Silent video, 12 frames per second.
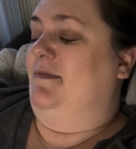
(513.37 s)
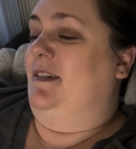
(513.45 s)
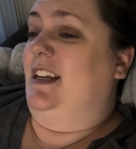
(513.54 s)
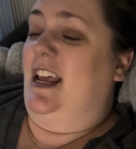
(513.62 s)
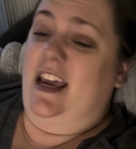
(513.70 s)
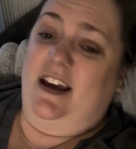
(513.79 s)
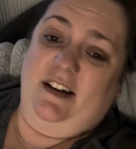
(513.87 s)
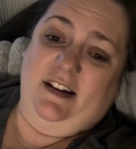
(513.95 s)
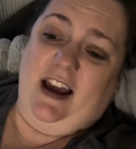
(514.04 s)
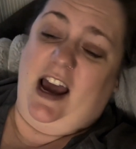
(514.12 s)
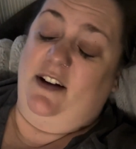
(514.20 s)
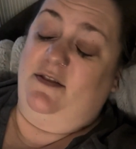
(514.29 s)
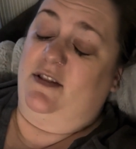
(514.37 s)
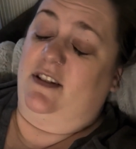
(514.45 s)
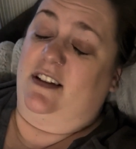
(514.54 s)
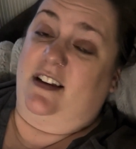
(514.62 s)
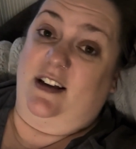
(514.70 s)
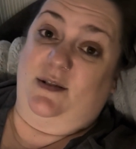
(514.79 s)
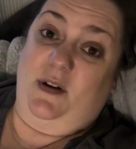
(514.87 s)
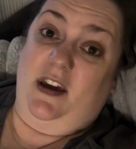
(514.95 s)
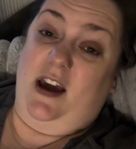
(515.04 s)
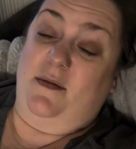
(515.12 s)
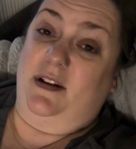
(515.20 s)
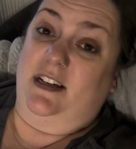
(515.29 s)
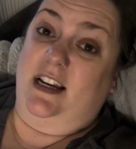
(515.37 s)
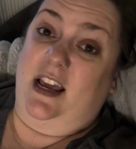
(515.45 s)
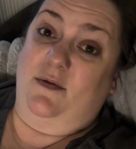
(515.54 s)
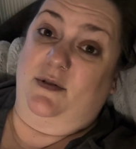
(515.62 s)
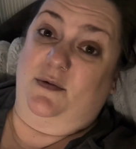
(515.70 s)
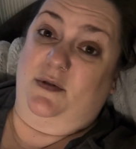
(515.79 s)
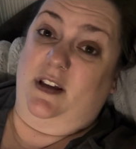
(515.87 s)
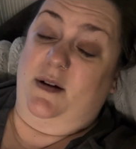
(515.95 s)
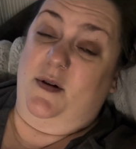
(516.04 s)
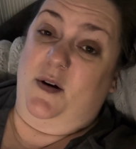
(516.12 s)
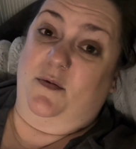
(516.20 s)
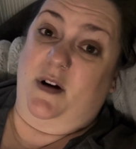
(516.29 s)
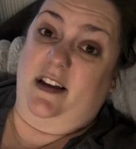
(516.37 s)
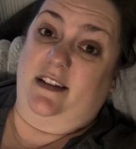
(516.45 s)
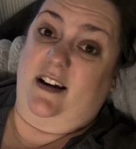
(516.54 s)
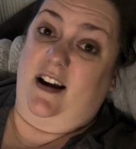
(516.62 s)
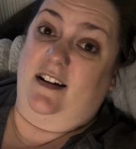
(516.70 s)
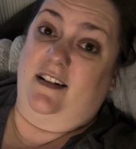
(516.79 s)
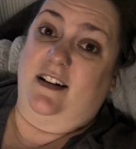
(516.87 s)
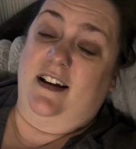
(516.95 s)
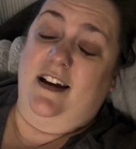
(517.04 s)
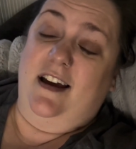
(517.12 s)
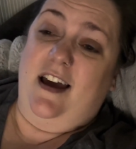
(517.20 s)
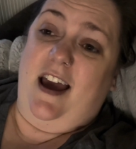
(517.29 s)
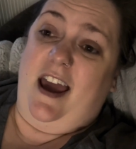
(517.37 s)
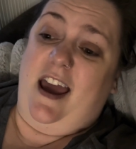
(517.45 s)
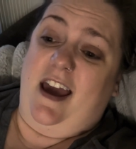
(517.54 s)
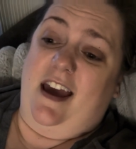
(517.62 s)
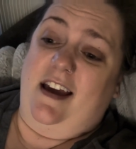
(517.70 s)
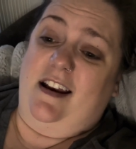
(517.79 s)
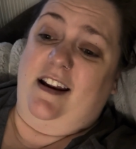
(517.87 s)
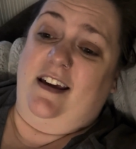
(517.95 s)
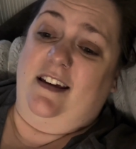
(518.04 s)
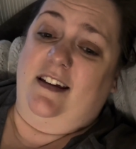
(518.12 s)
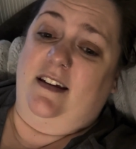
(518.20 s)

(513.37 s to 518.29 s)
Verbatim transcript: Today, after this last week, I mean, today was really about resting and